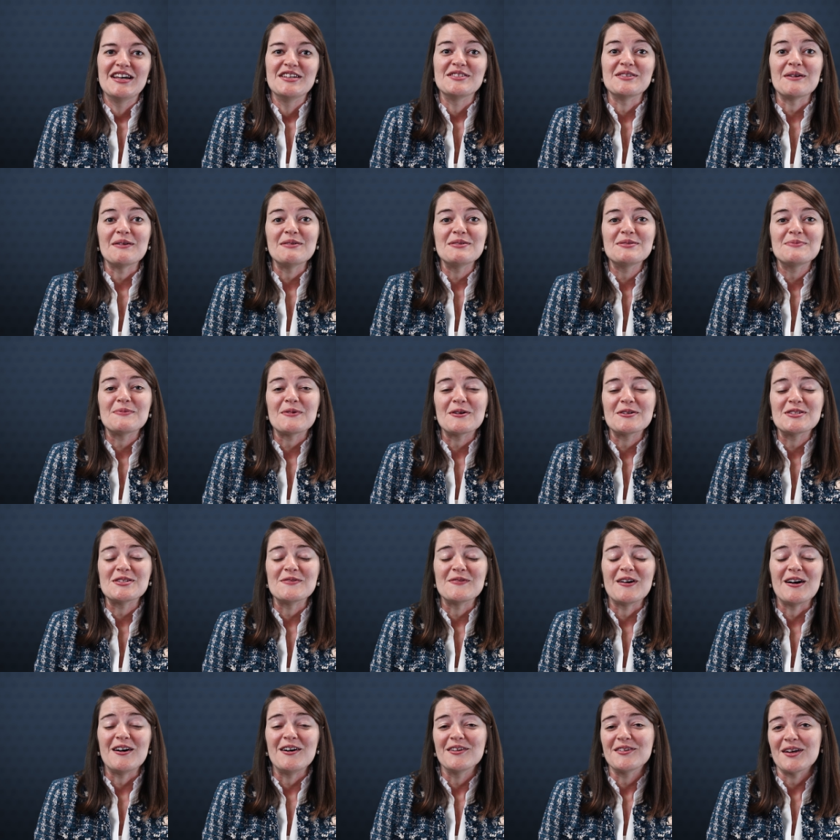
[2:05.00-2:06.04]
So I was parts
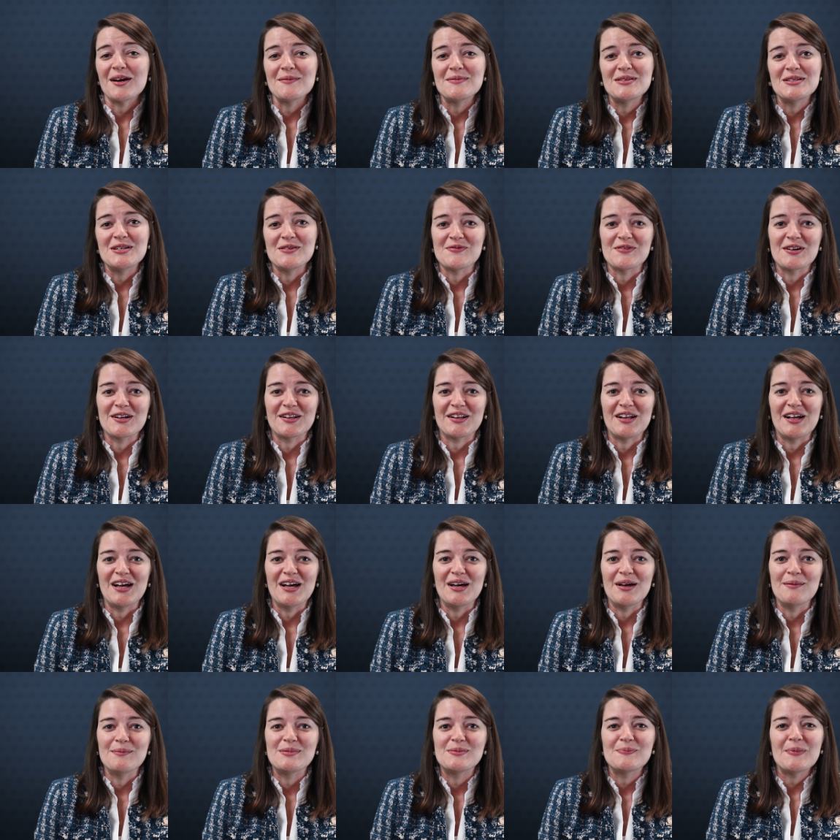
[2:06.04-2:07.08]
of all types of different
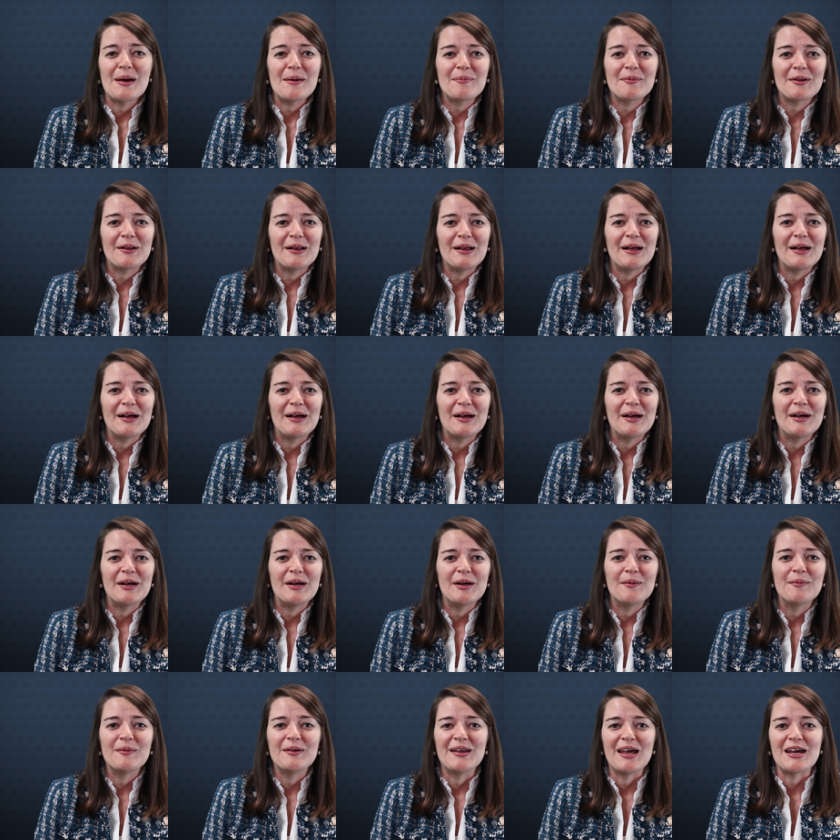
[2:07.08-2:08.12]
clubs, pep
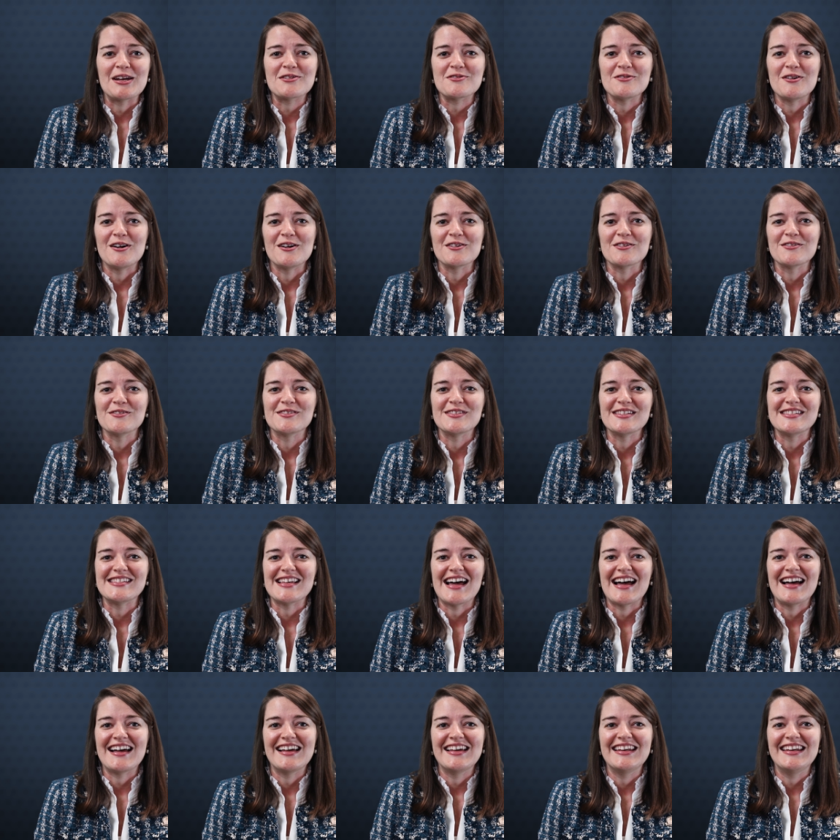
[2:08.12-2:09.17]
club, National Honor
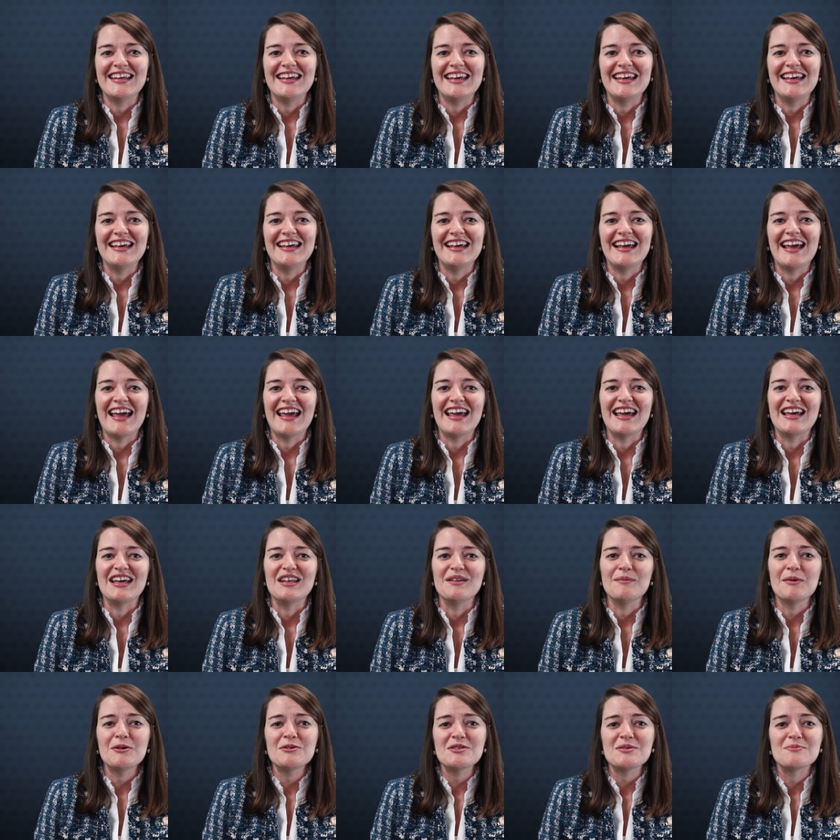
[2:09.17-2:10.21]
Society,
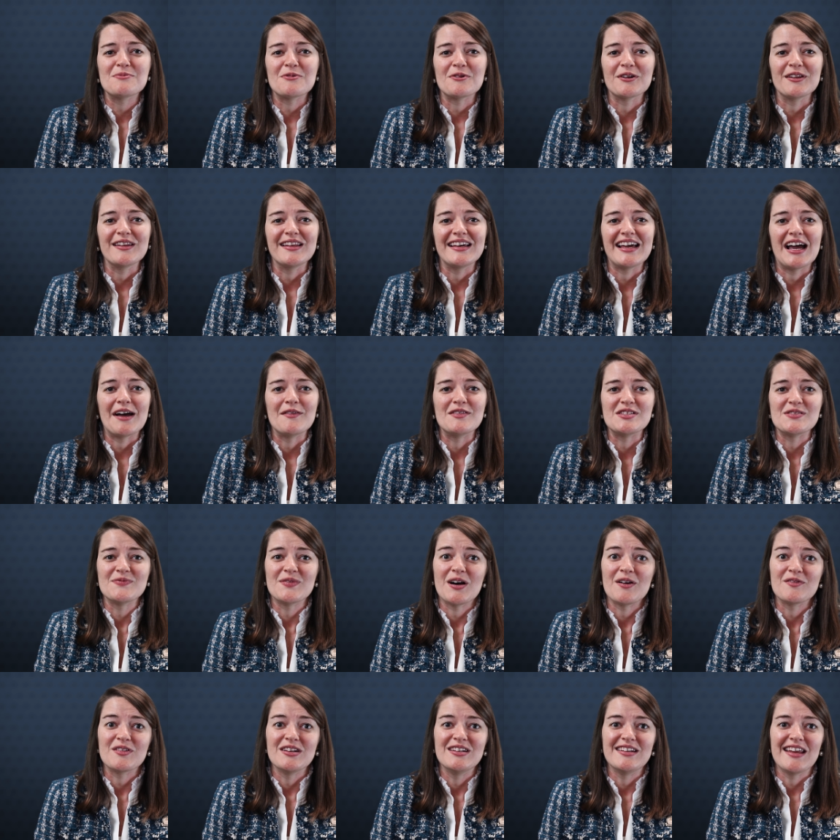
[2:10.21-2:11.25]
and most importantly, I was
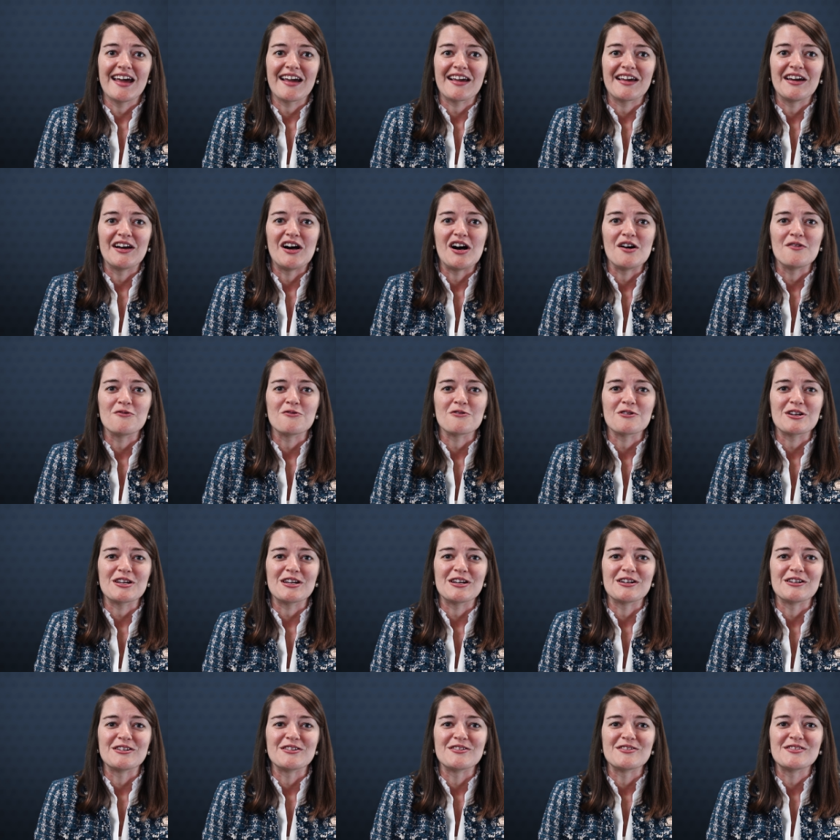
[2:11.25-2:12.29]
involved in DECA all four
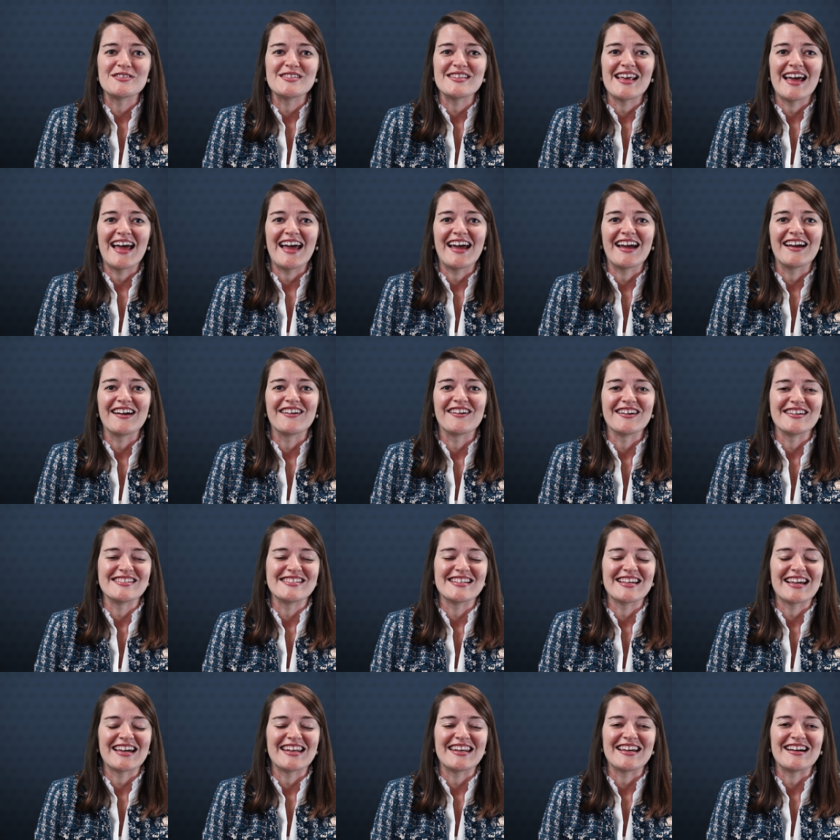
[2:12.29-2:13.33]
years at
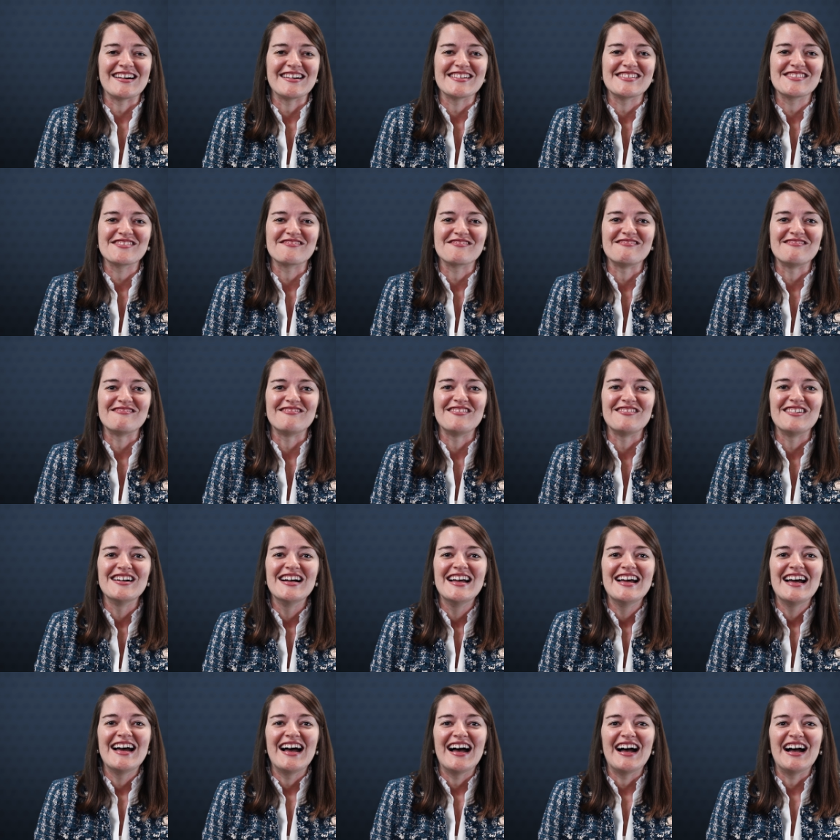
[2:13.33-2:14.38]
Grayson County High School.
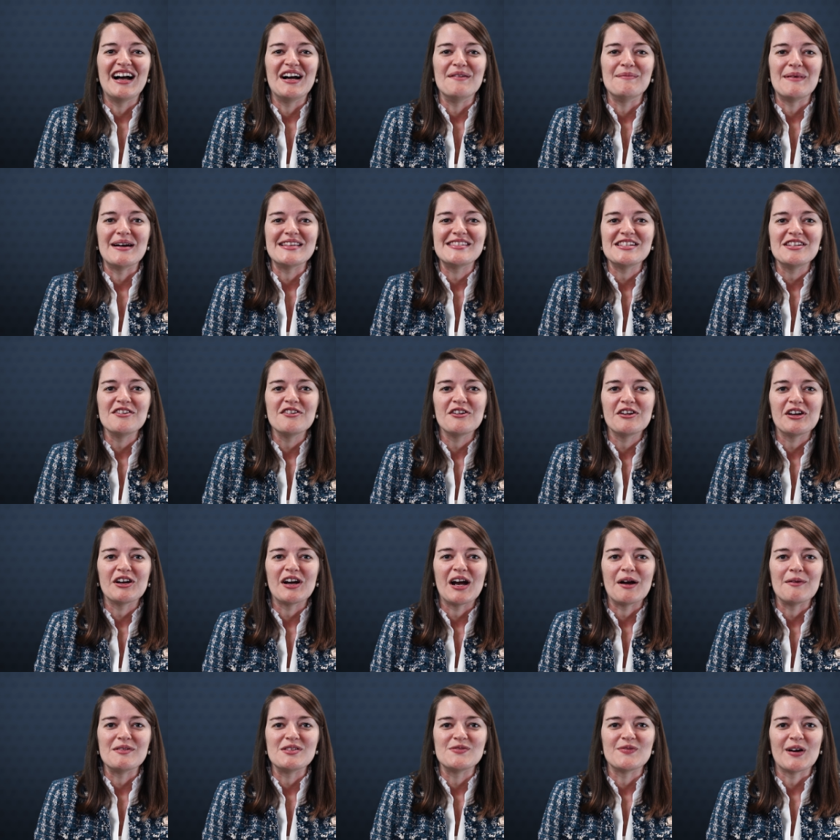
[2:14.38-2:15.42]
Um, my senior year,
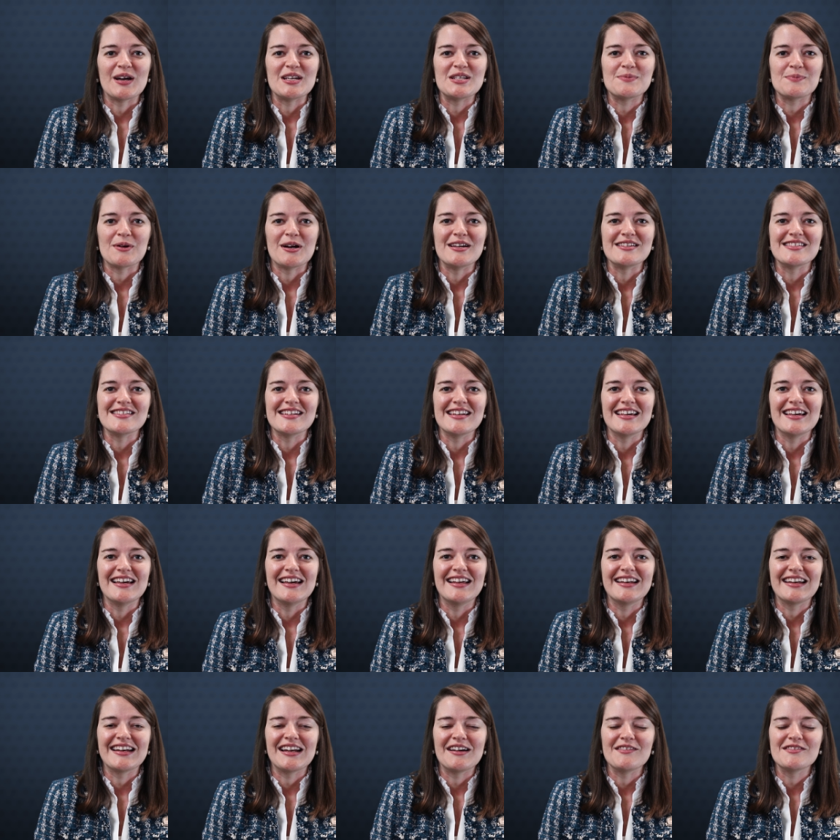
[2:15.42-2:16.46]
I was vice
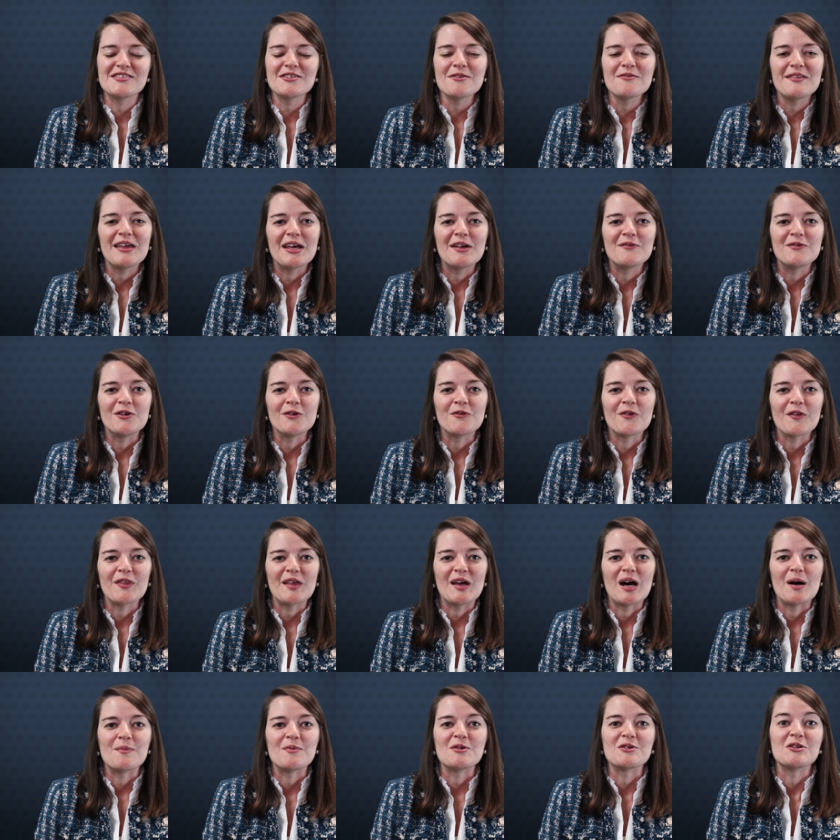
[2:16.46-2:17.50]
president, and I was so thankful for
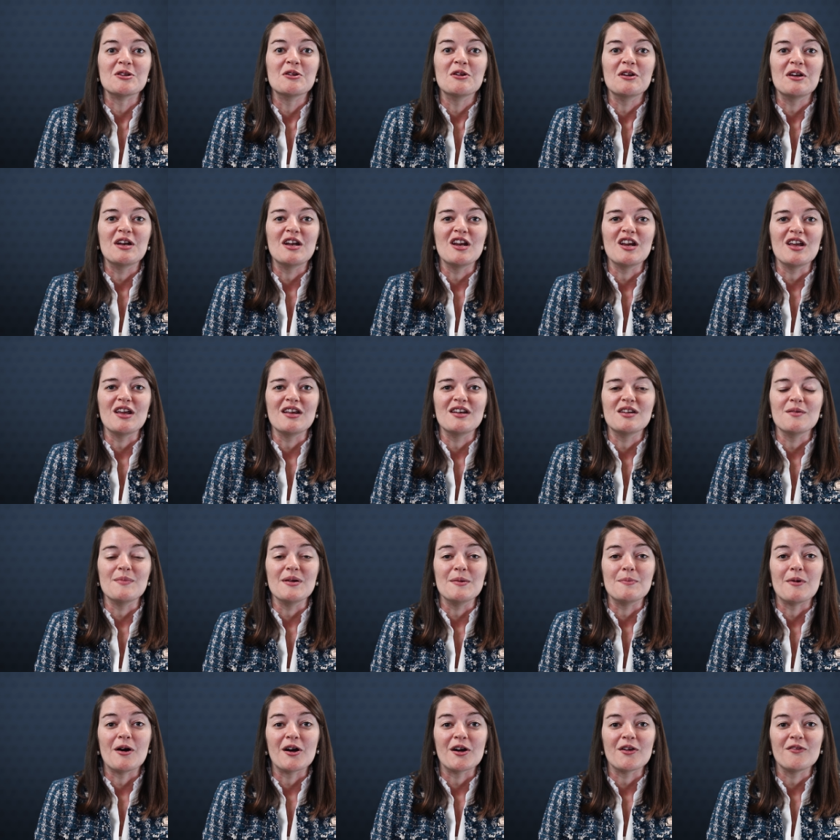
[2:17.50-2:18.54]
the opportunity to
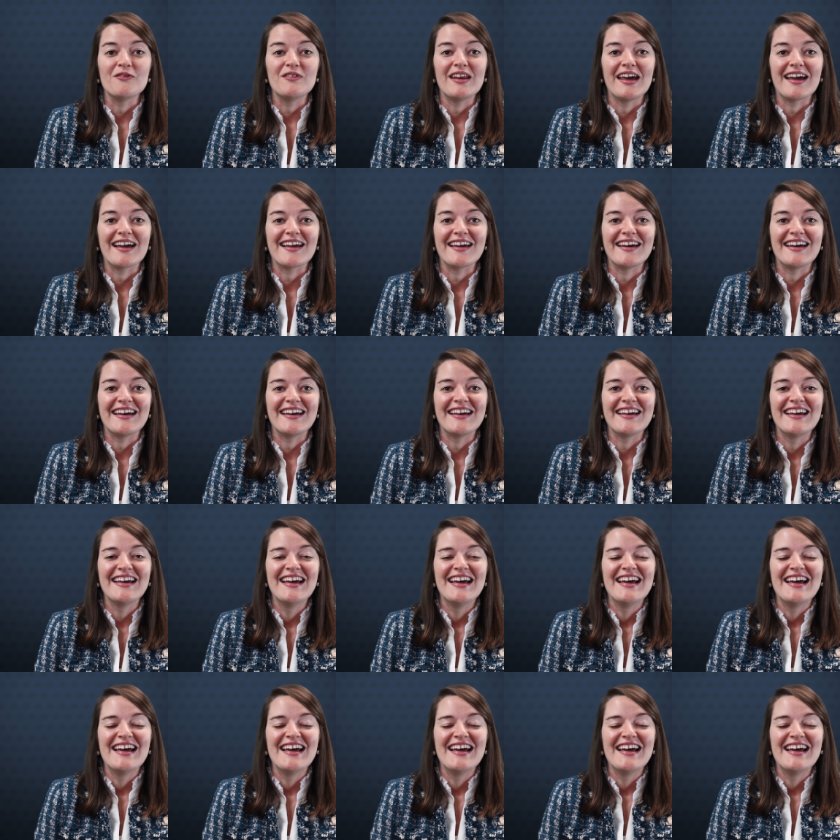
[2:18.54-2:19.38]
be part of DECA